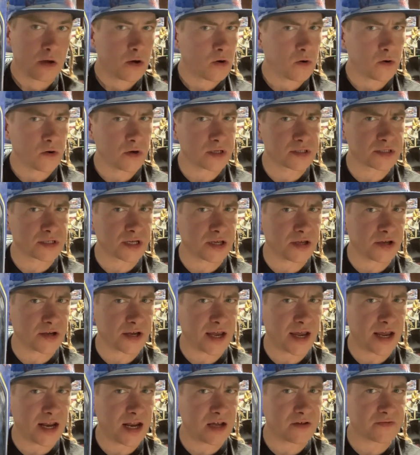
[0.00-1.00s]
Or is it you
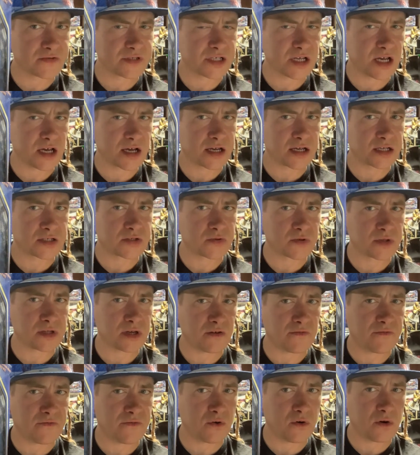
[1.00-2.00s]
can't have Zuckuss
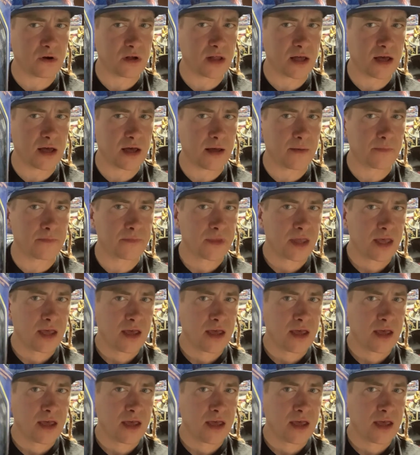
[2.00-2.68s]
without Forlom?